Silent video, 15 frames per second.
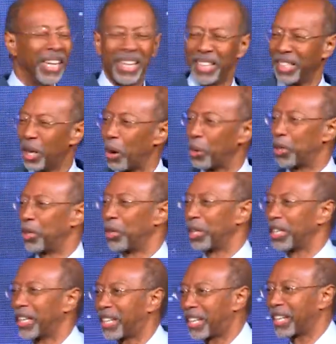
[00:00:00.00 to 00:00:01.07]
You know,
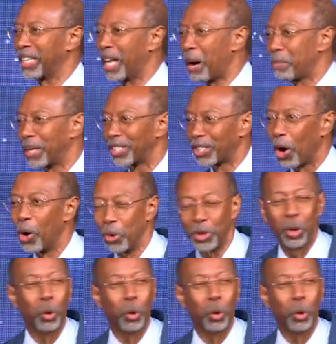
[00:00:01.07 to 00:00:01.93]
Columbia's on the